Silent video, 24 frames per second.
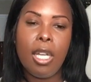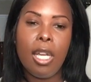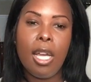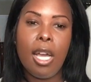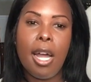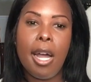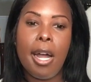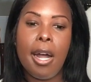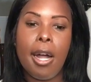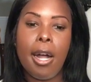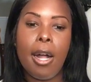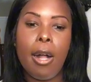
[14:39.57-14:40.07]

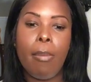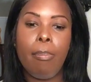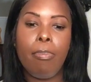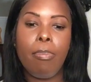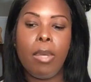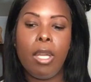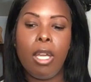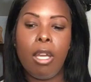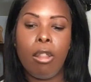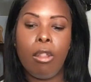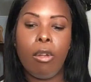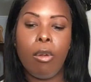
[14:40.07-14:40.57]

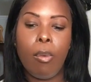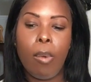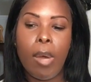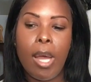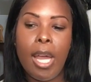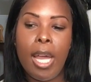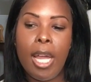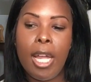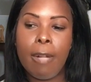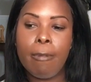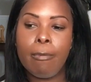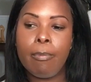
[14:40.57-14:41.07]
Either
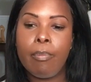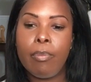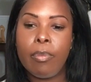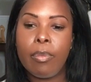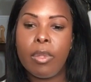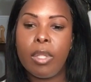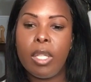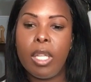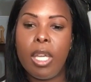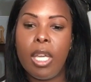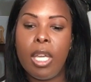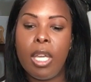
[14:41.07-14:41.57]
way,
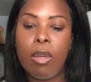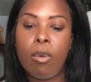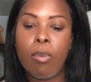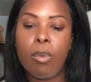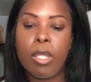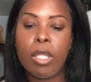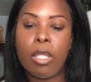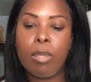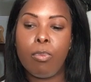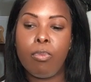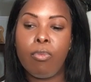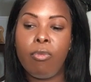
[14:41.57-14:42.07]
it
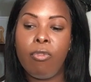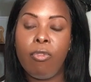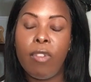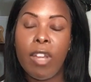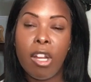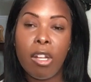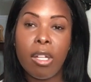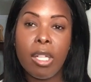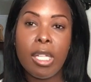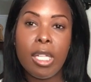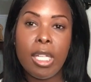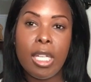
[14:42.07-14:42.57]
was
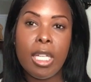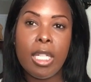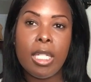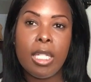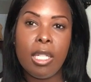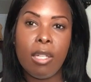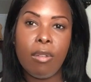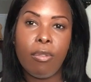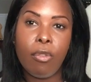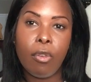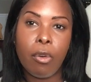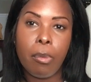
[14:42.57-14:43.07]
fairly
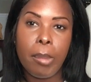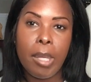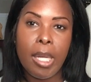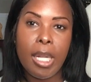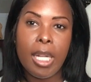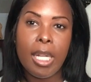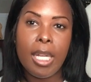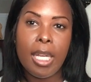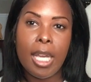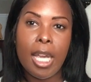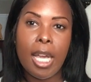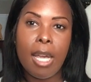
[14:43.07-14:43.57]
easy for me
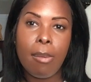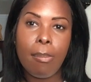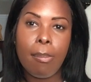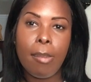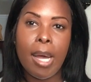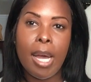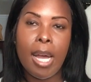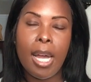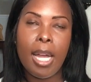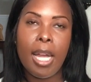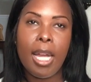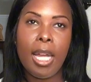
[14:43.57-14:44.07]
to
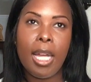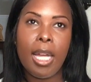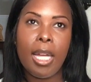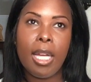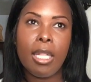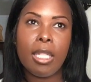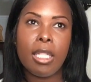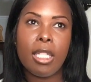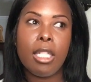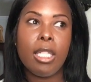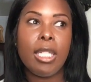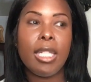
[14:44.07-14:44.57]

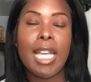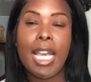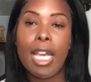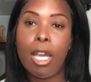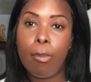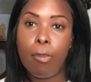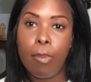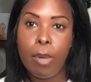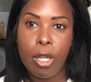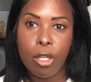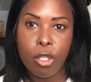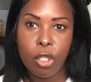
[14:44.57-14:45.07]
to take a
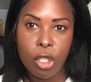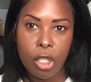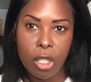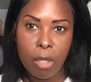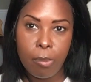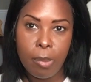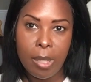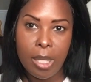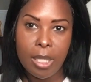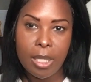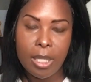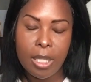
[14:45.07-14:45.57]
picture,
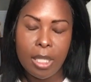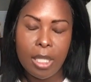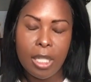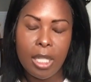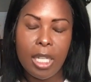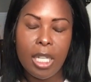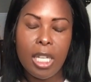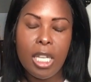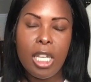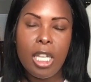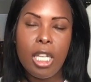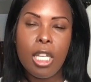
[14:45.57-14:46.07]

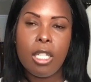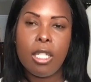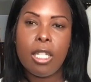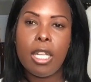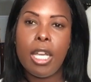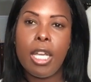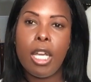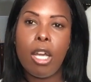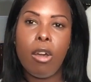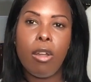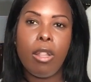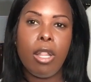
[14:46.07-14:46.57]
basically. So I
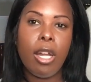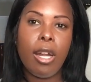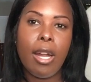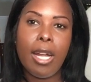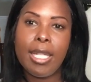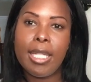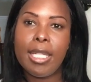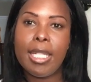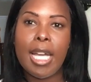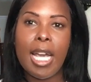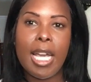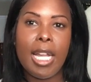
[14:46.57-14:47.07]
go there, I
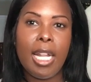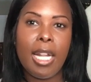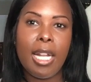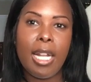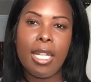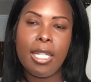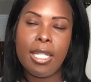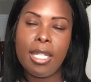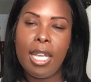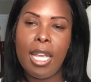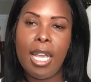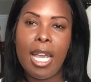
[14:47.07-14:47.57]
sign in,
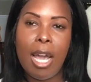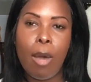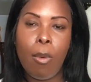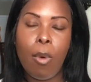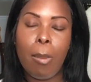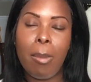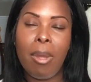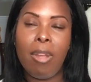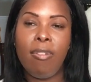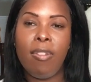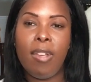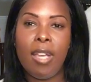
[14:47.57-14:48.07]
I say I
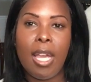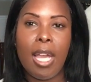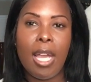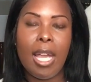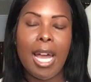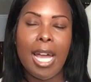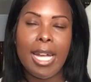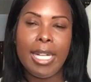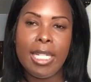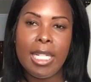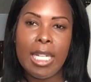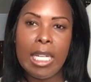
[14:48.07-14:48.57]
want my VA
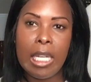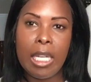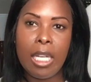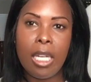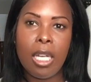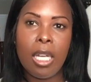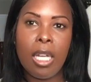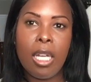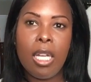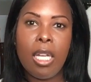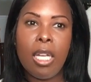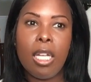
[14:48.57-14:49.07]

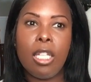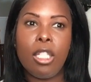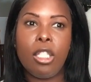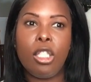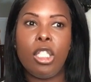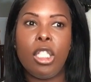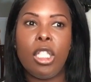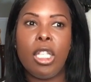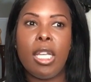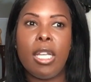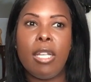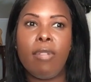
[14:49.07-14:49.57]
ID.
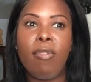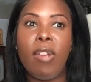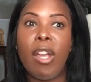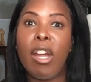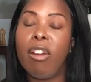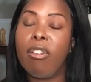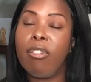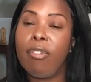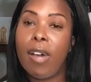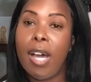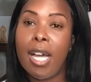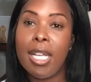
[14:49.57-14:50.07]
She
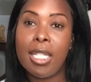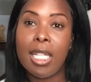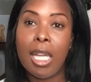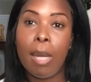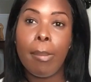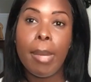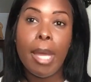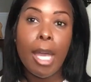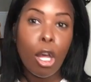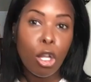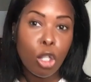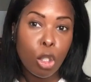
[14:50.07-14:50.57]
verifies
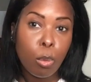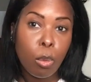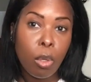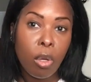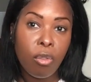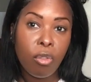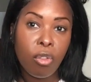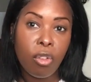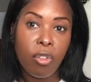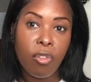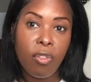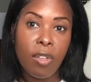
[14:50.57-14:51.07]
I'm eligible
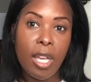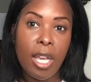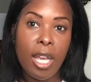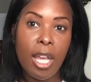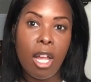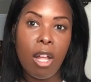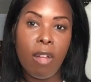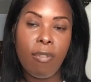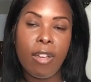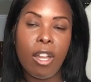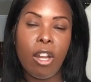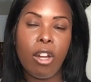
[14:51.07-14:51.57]
for VA
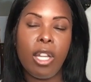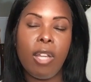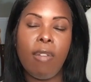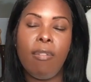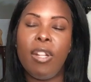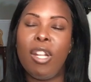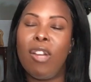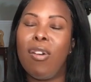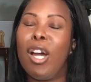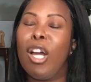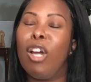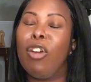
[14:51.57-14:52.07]
healthcare,
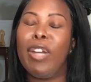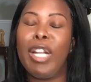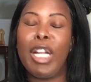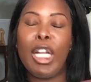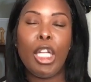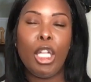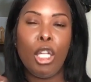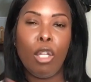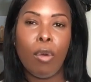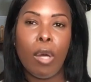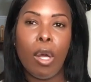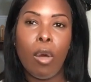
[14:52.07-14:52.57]
even though I already
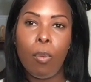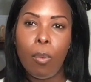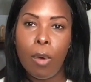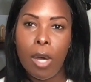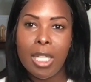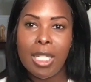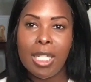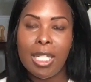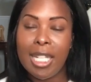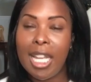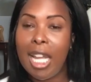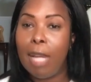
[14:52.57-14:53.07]
knew I
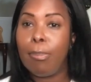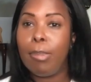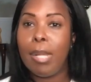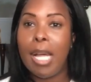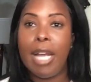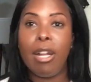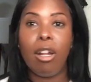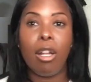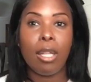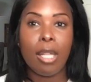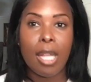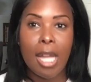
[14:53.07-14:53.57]
was because I
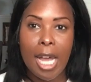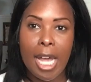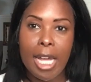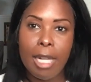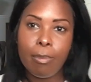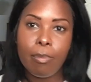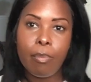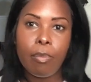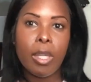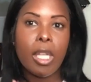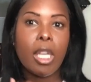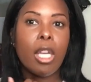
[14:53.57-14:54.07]
applied
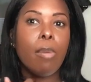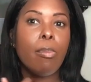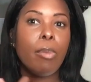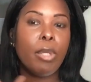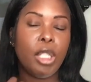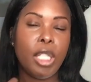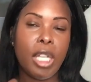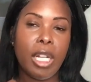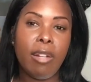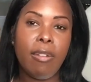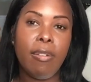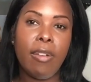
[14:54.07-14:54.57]
online, but
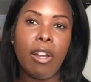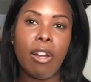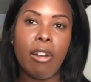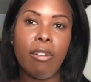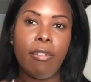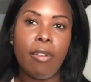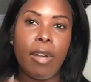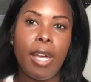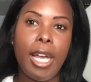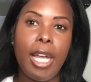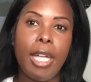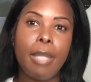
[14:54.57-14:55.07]
she had to
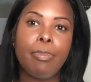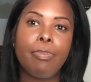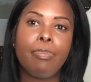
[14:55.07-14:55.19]
verify it.